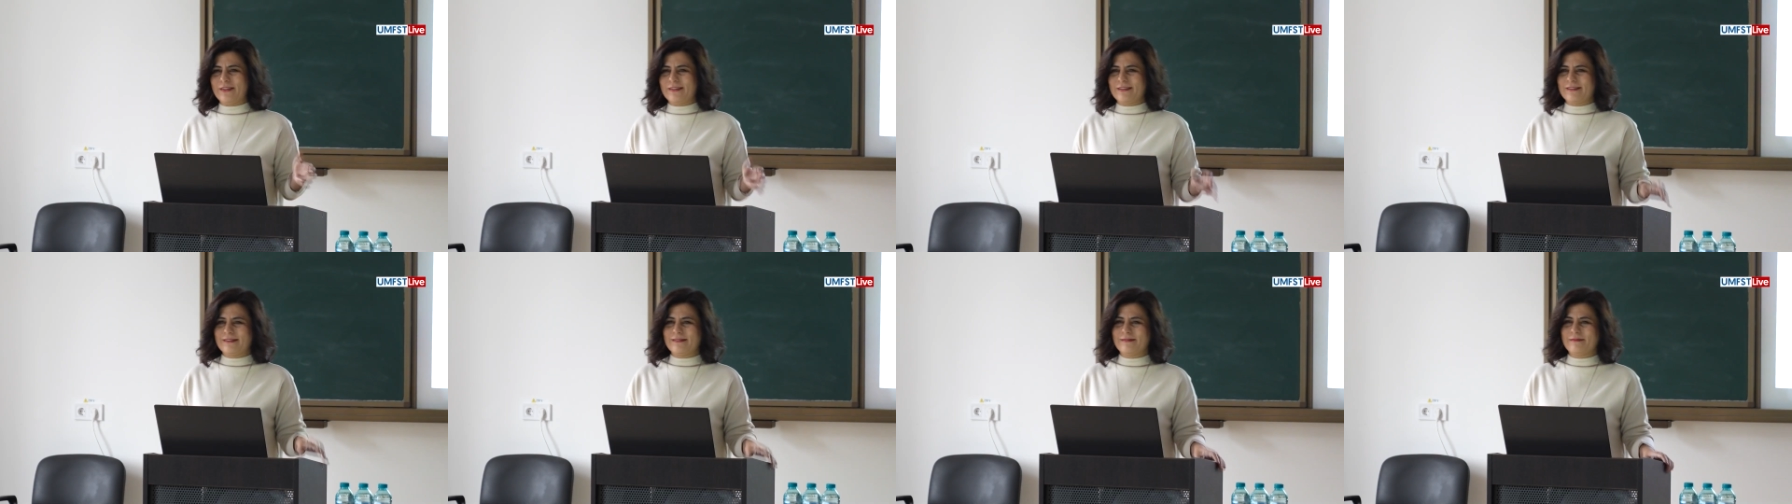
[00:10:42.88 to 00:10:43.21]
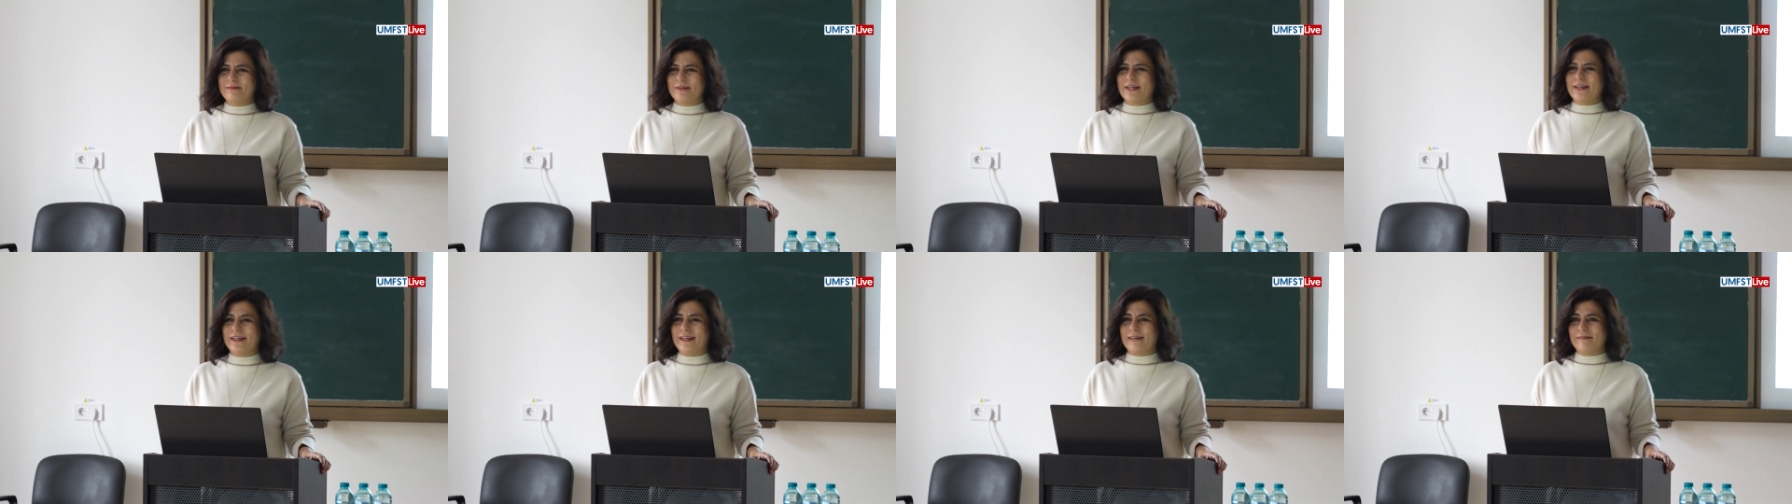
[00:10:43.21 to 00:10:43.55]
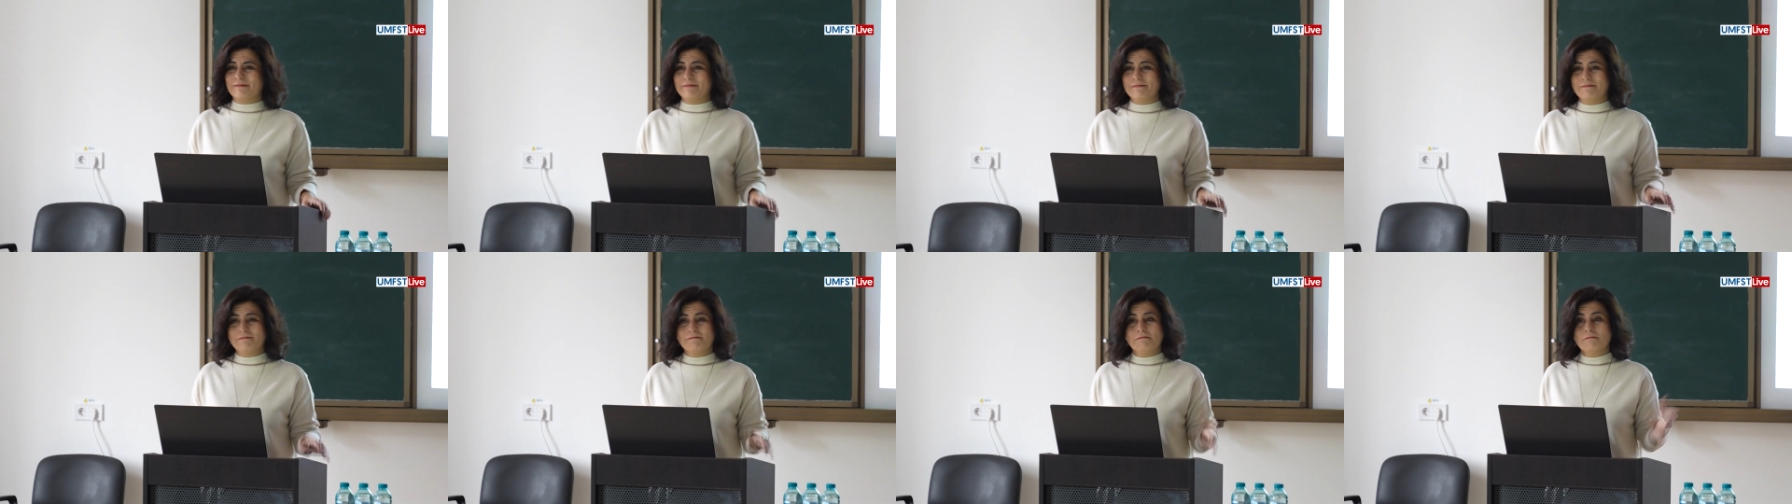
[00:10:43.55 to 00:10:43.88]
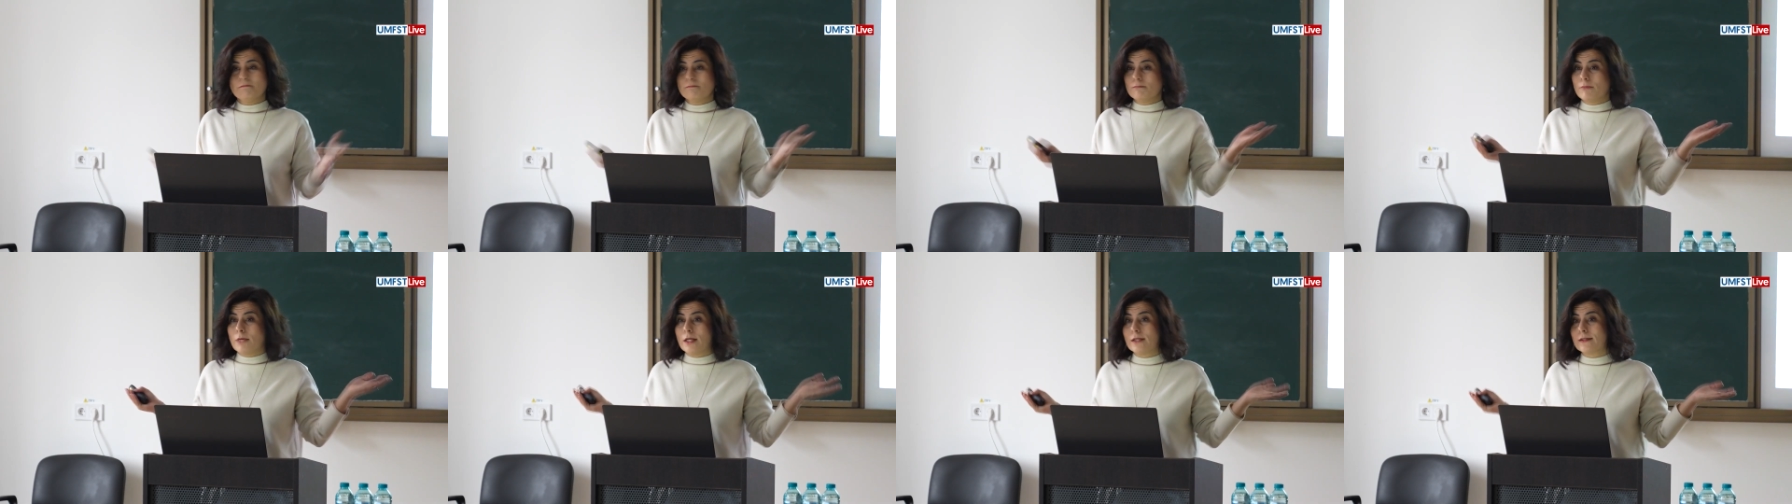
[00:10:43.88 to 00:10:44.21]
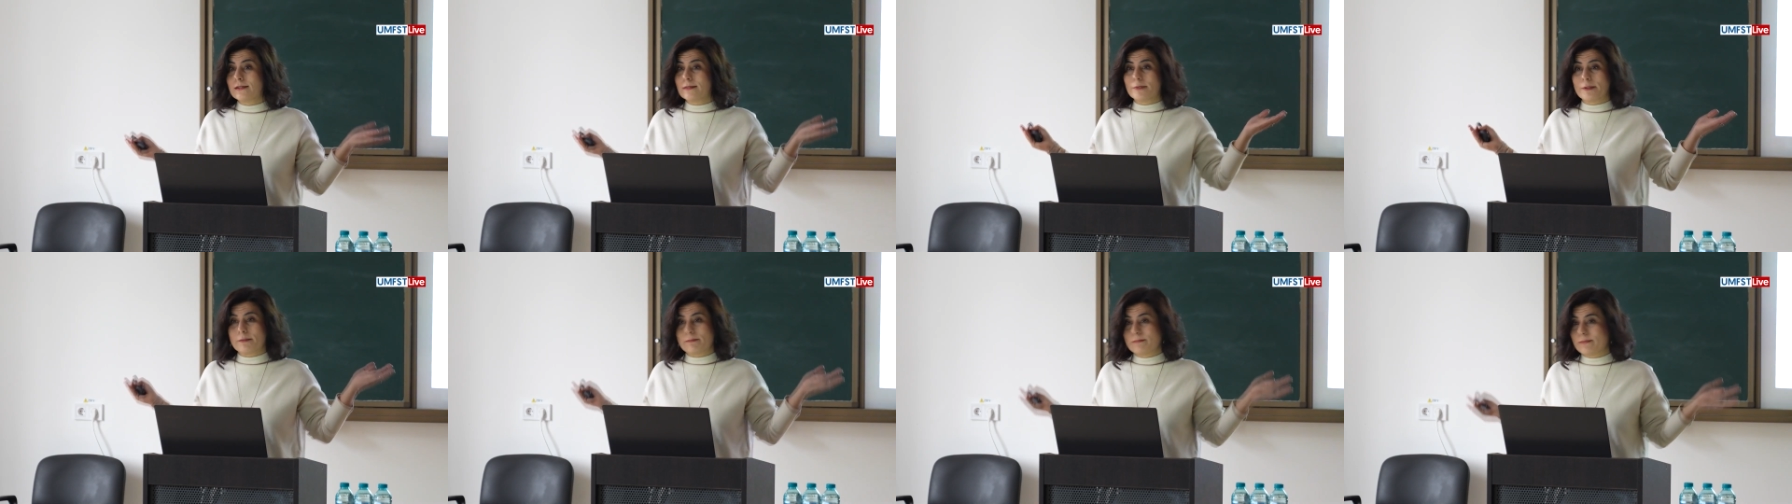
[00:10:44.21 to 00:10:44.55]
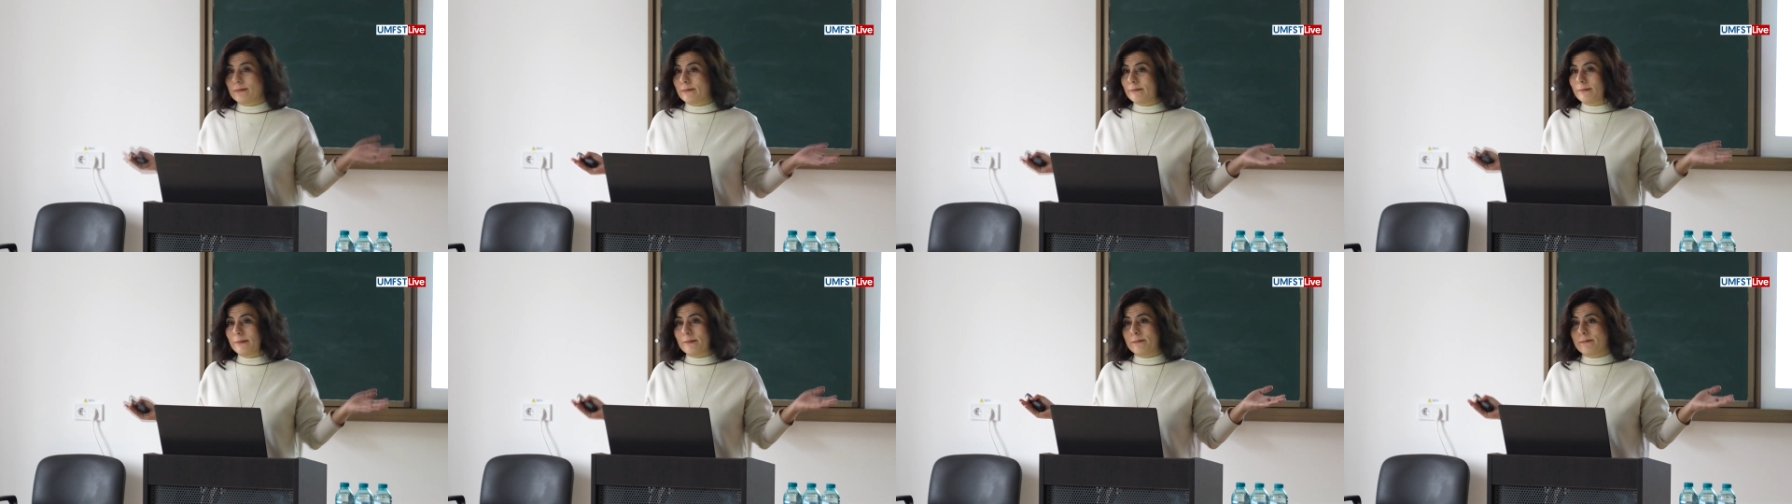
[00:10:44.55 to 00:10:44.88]
with Mariam.
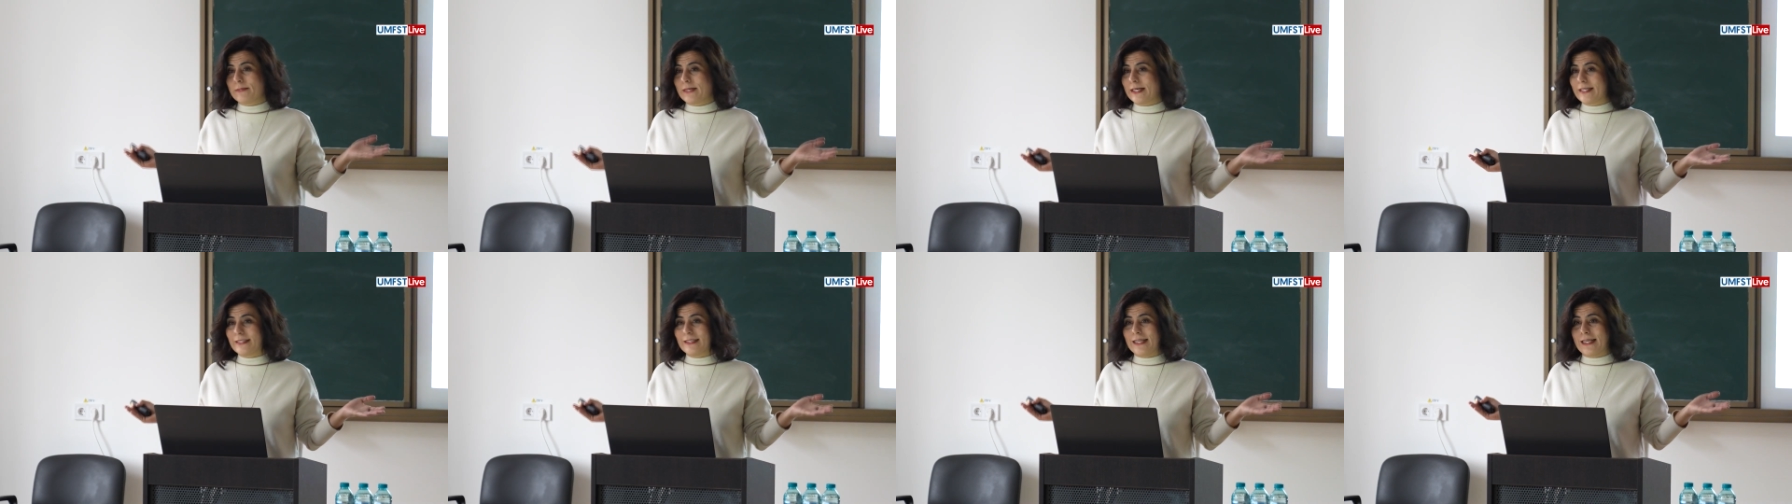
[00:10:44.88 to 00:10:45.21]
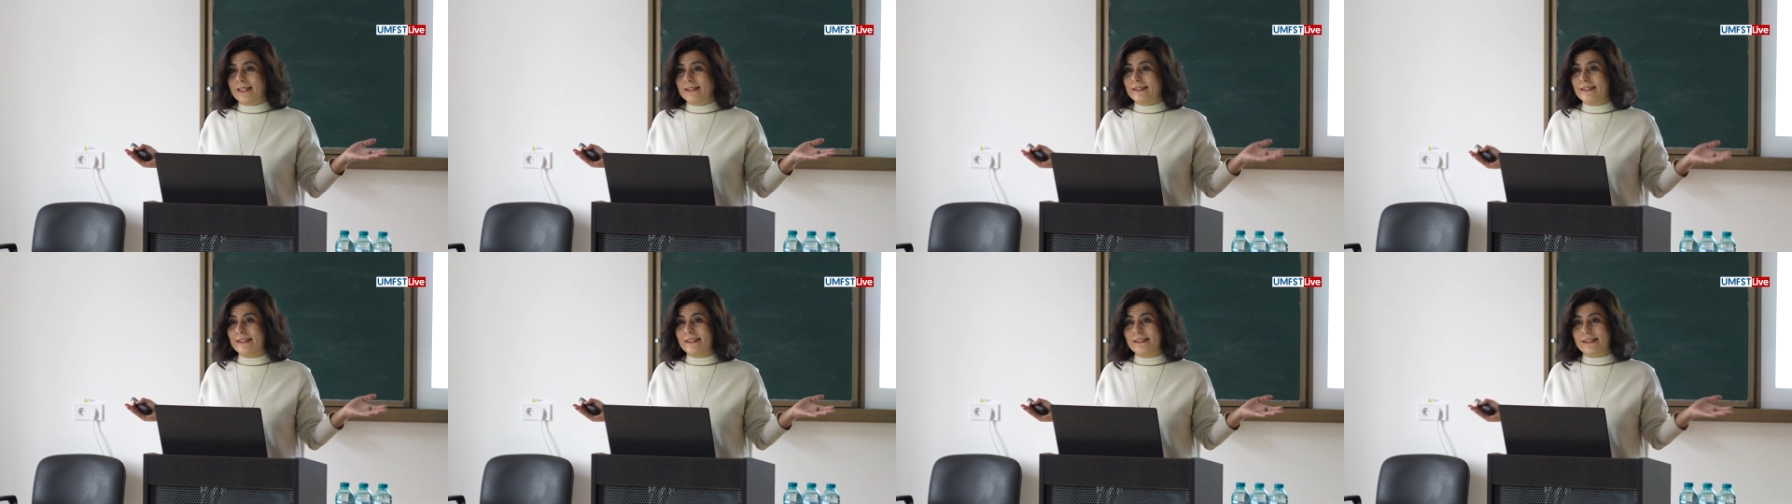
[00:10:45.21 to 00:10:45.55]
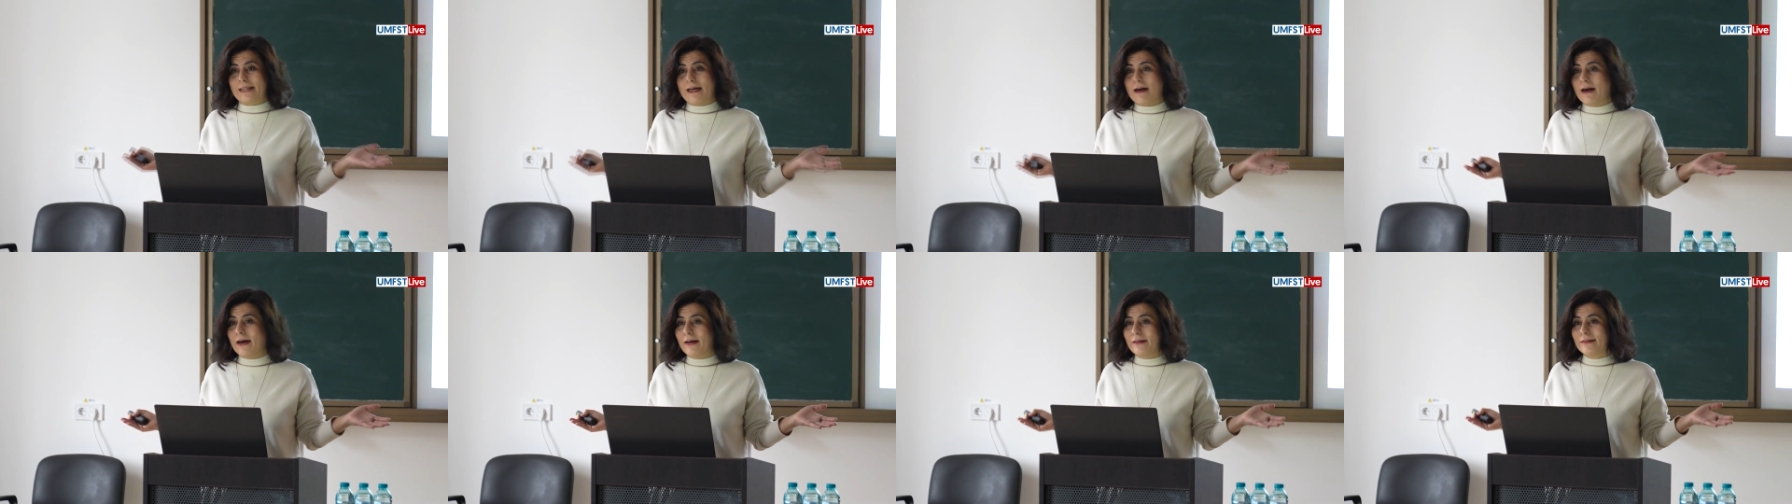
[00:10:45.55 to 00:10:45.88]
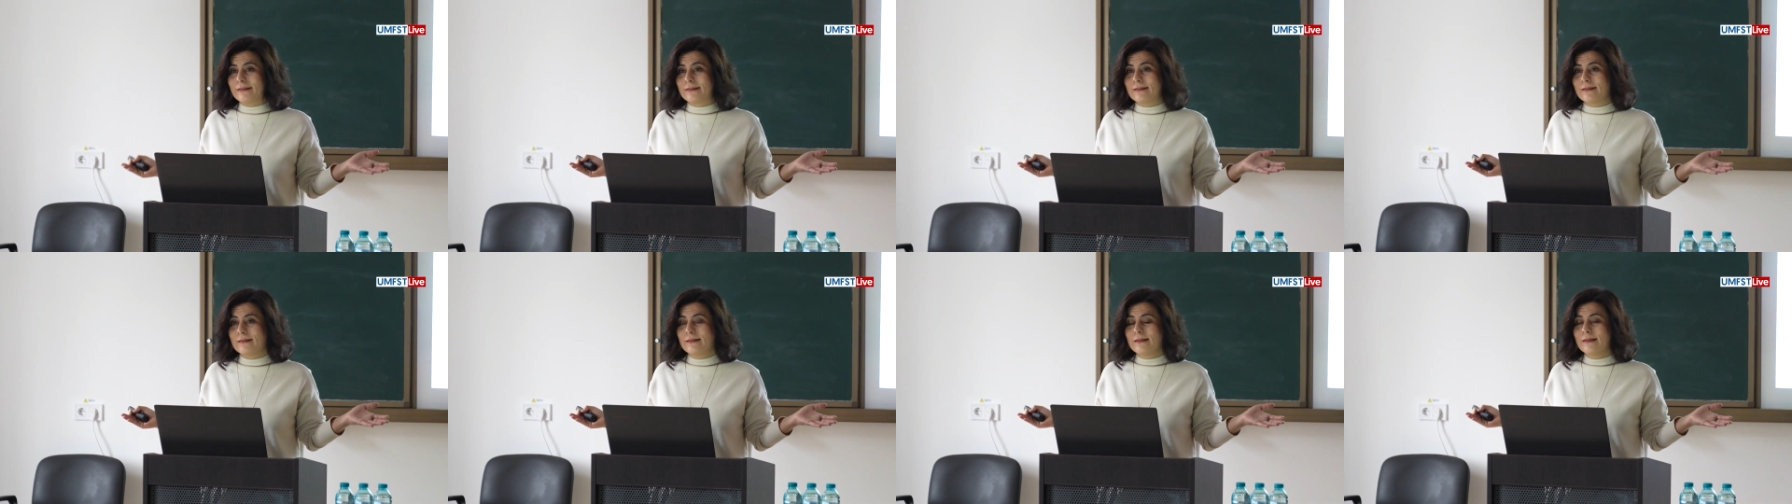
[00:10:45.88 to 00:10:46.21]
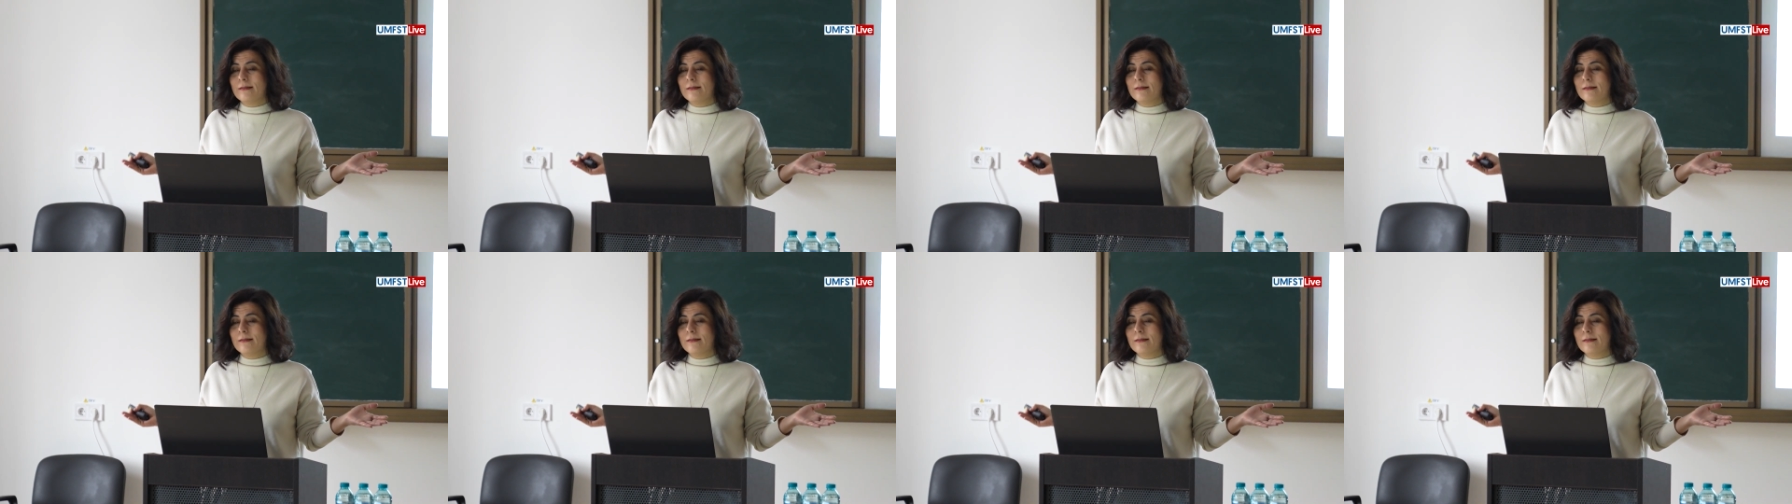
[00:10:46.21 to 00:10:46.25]
Multiple pregnancies are